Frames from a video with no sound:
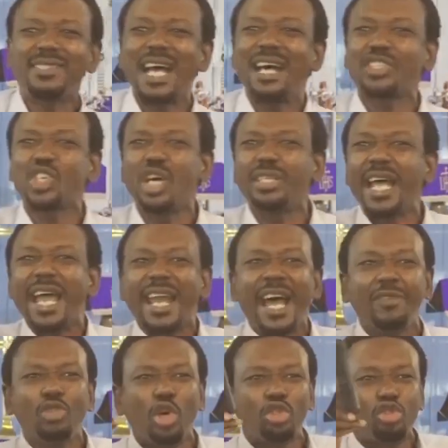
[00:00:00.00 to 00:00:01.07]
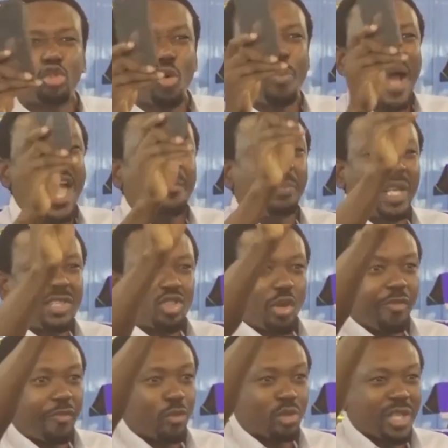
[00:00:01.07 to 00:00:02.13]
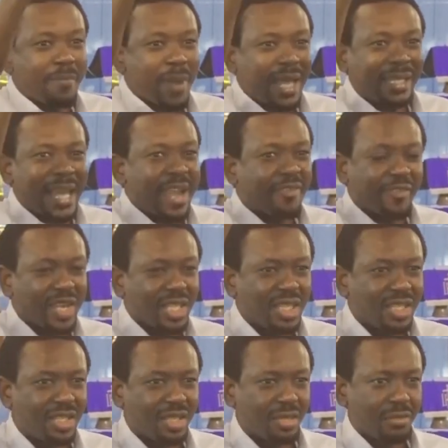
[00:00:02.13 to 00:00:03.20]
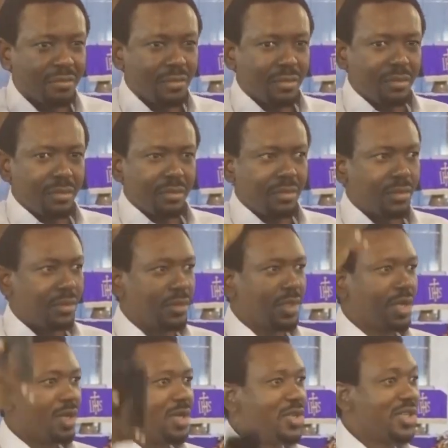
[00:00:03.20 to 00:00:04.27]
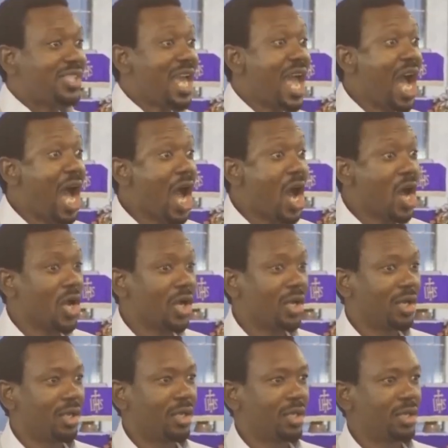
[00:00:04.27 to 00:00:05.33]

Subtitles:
a 1,000 naira note to buy a plate of food in my life any day. You say, I've